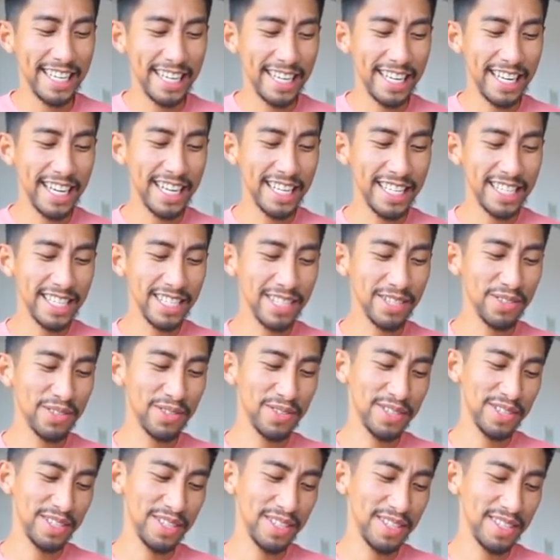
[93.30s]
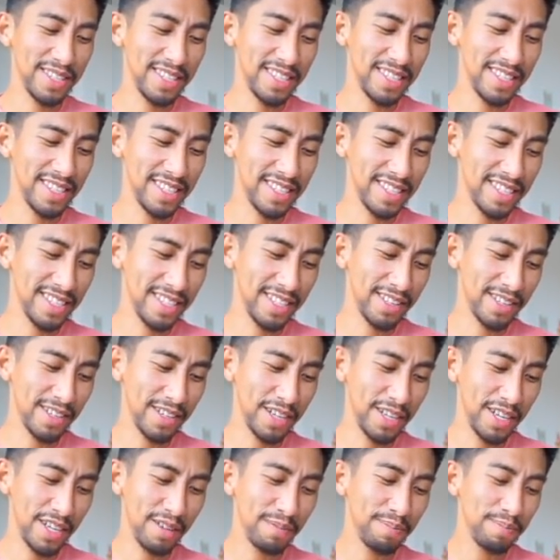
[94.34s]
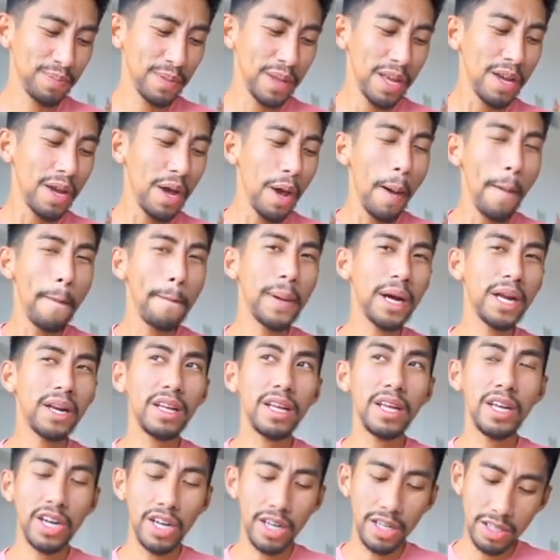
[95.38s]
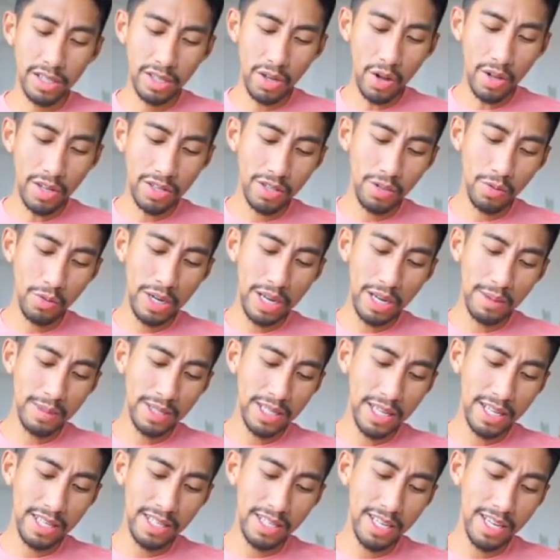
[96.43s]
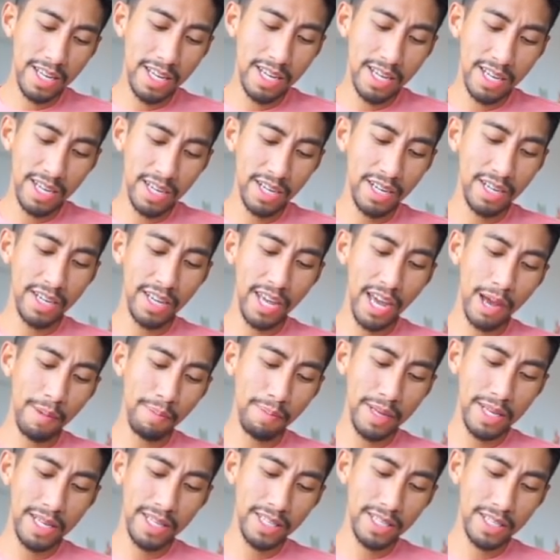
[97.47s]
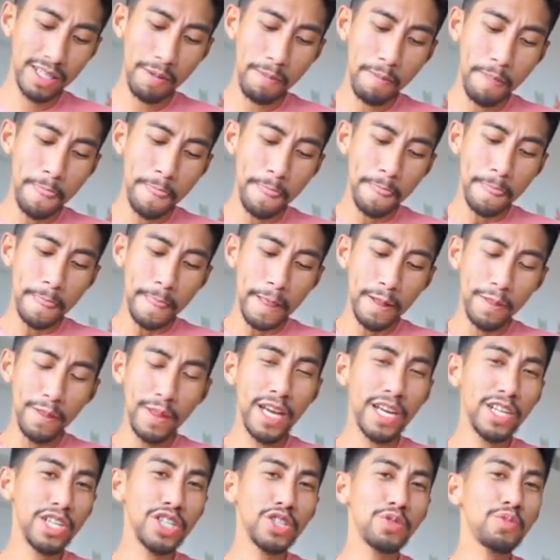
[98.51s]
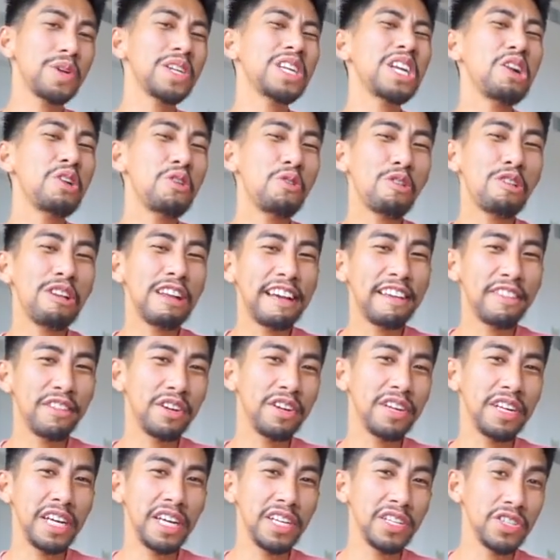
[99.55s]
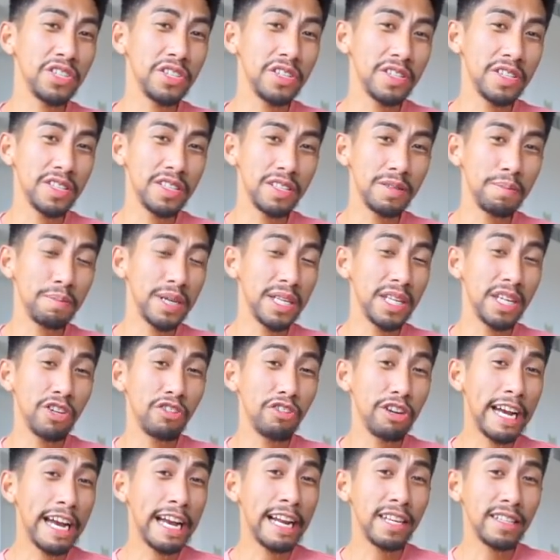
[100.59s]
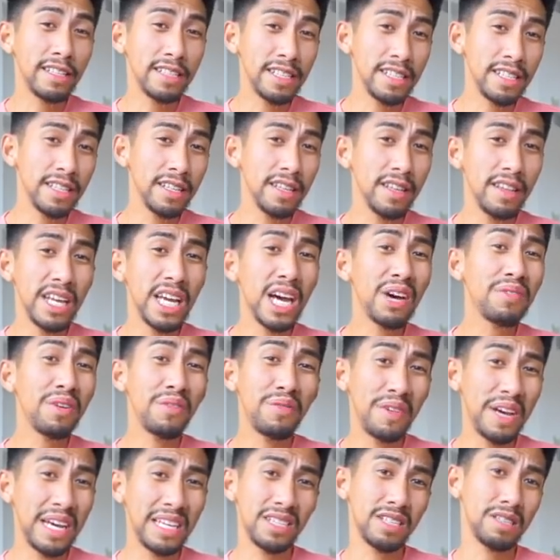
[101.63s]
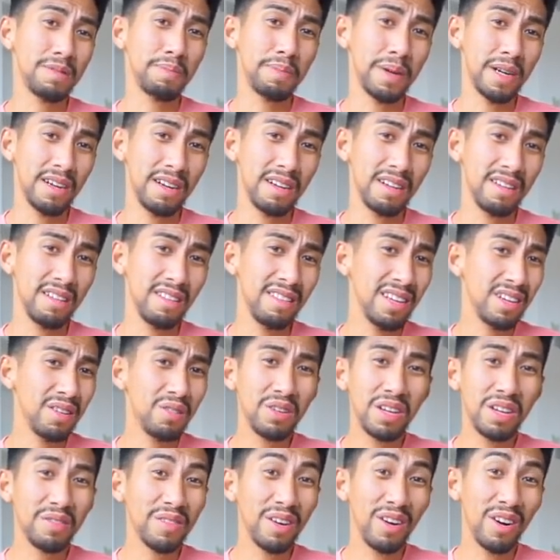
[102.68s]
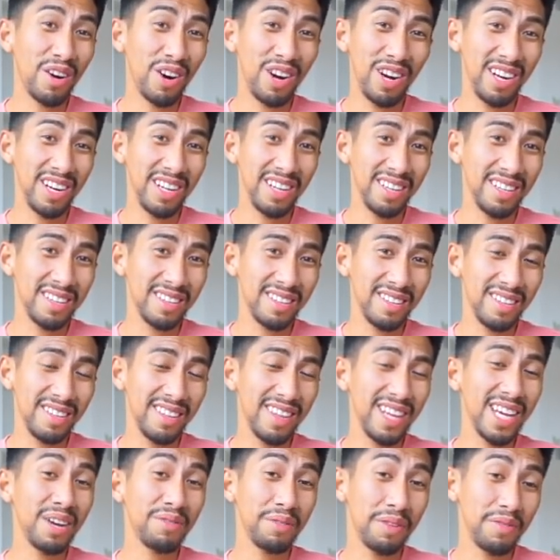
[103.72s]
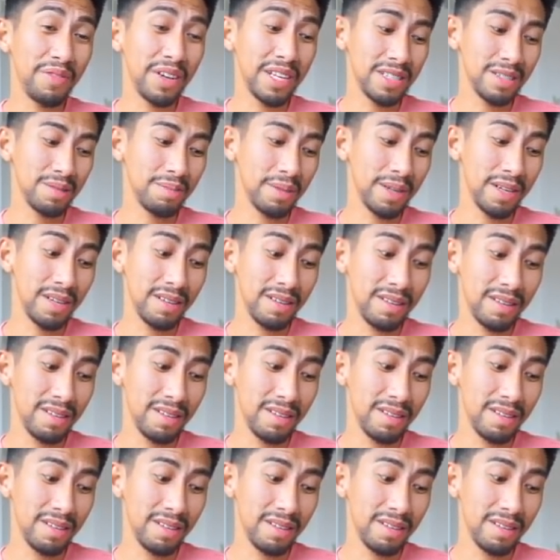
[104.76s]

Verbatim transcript: Knight of Swords, okay? But here's also what I'm sensing here, Cappies. They just want to look like they're dangerous, but in reality, they have a Vespa. They don't have a Harley. They have a Vespa.